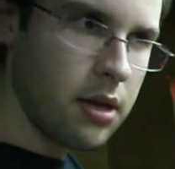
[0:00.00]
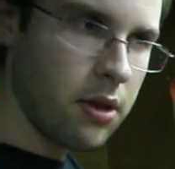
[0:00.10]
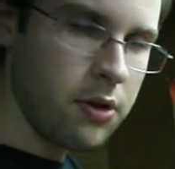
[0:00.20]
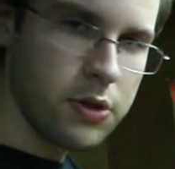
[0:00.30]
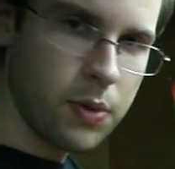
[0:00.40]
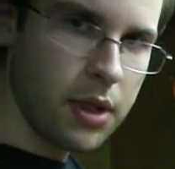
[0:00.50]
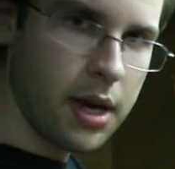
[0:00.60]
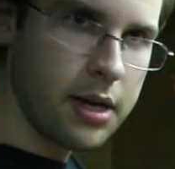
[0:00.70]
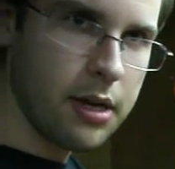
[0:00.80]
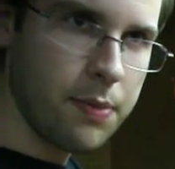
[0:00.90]
The holes weren't
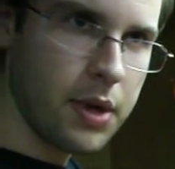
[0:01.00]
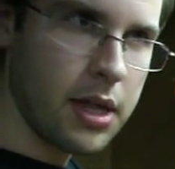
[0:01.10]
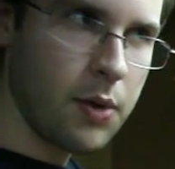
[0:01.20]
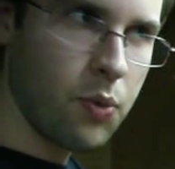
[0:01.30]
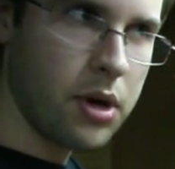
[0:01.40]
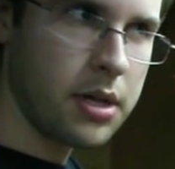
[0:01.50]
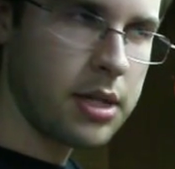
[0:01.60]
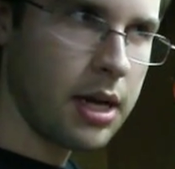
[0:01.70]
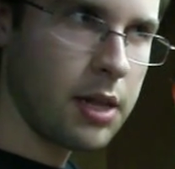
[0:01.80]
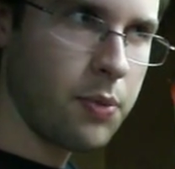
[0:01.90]
lined up and they weren't
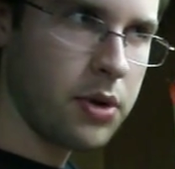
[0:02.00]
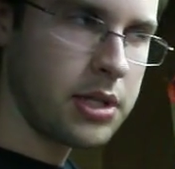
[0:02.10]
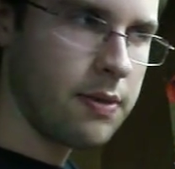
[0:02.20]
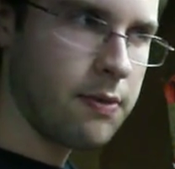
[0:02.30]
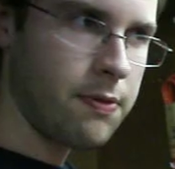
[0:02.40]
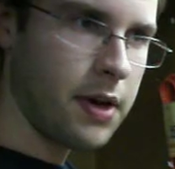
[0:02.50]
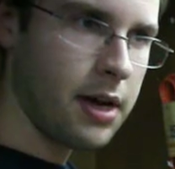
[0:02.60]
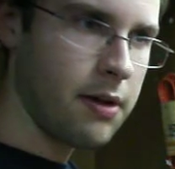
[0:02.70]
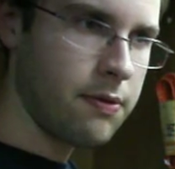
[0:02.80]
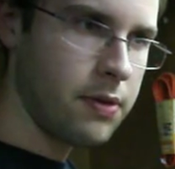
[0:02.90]
exactly
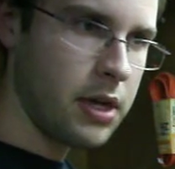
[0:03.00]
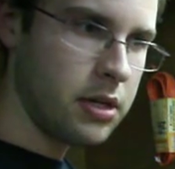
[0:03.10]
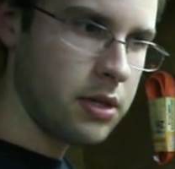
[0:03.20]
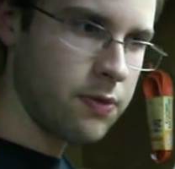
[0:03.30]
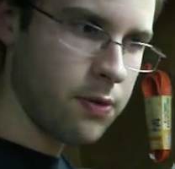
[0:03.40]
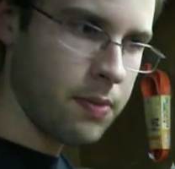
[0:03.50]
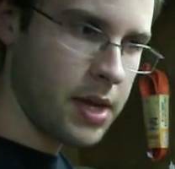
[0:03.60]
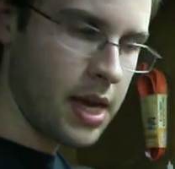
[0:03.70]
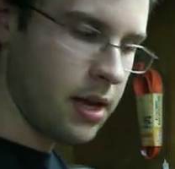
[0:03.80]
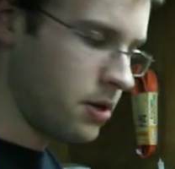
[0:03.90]
0.75 inches from
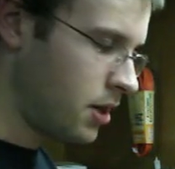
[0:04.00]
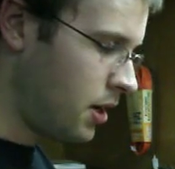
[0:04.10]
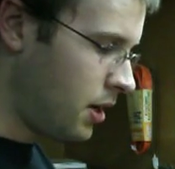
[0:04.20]
the edge.